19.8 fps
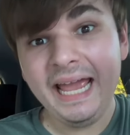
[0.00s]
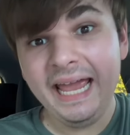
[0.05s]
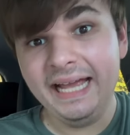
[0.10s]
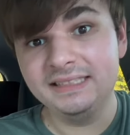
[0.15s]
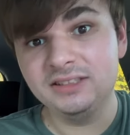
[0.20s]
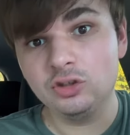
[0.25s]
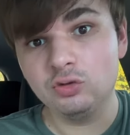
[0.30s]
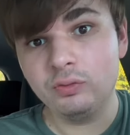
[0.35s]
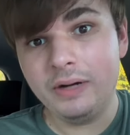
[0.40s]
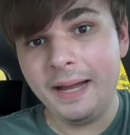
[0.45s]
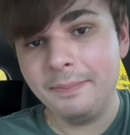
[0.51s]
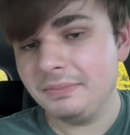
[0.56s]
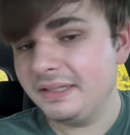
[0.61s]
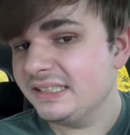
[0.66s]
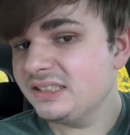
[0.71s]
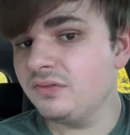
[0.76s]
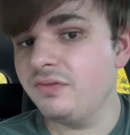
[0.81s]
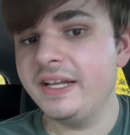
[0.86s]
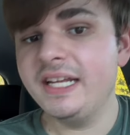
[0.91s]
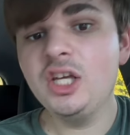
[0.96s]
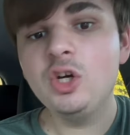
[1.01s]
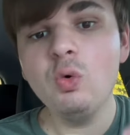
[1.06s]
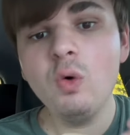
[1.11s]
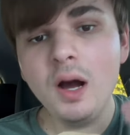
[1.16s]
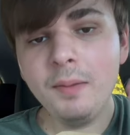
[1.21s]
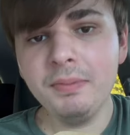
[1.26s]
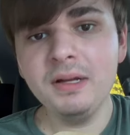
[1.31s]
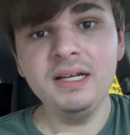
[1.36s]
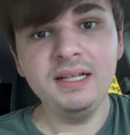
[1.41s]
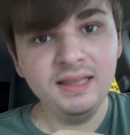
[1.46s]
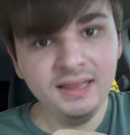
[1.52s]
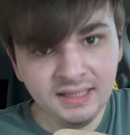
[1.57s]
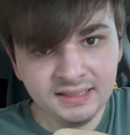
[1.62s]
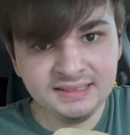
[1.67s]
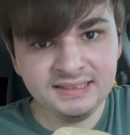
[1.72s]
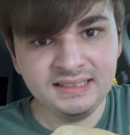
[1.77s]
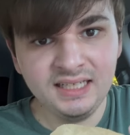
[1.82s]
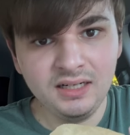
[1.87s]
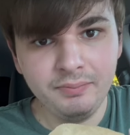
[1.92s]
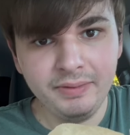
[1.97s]
And to wrap this video up, the
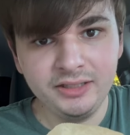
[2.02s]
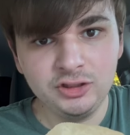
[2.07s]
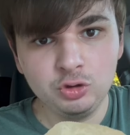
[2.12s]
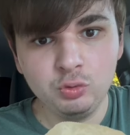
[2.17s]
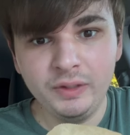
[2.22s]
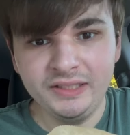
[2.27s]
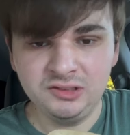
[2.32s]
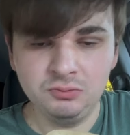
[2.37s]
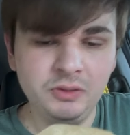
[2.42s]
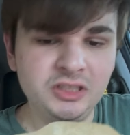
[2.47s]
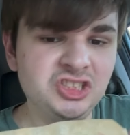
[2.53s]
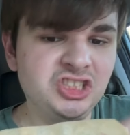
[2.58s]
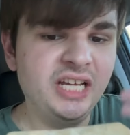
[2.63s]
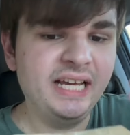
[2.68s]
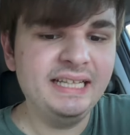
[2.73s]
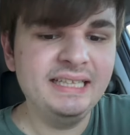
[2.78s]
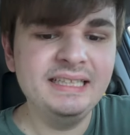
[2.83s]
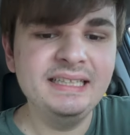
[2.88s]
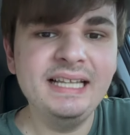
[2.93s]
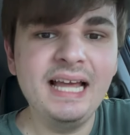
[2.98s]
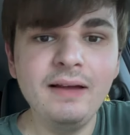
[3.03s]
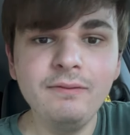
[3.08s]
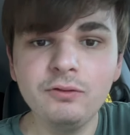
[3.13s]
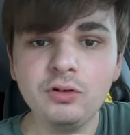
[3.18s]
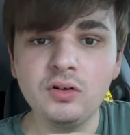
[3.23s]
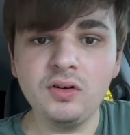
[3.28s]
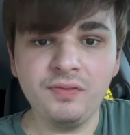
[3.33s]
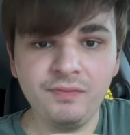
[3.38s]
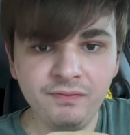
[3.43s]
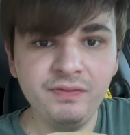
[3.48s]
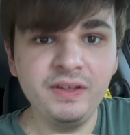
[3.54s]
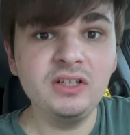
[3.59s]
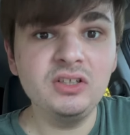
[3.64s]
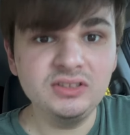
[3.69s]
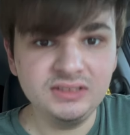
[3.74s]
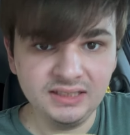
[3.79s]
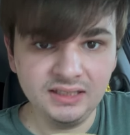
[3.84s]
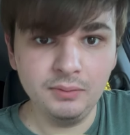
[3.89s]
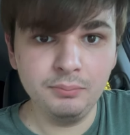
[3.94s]
cinnamon twist, which they never fill to the